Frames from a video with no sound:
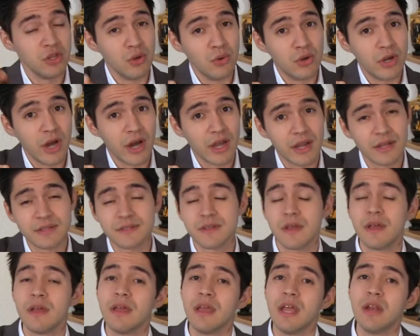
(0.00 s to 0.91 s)
You got
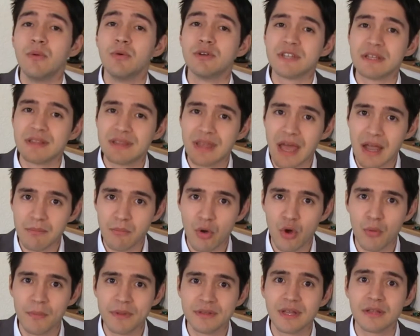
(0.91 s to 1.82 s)
it. It was at that
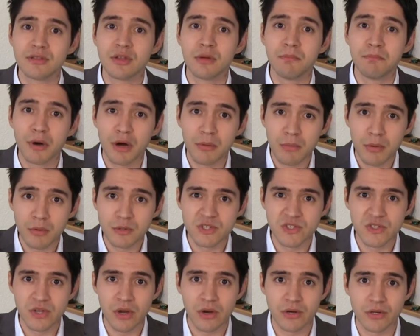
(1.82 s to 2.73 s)
moment that the bubble
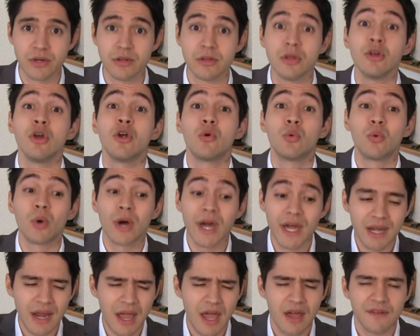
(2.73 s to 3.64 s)
started,
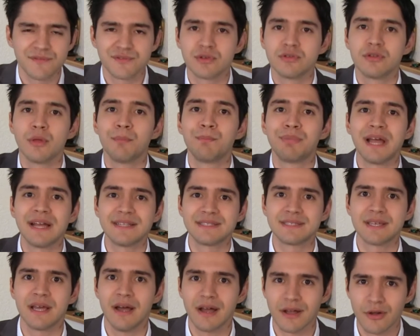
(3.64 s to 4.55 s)
right after the
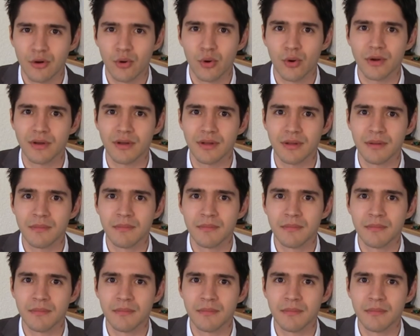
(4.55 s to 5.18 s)
Plaza Accord.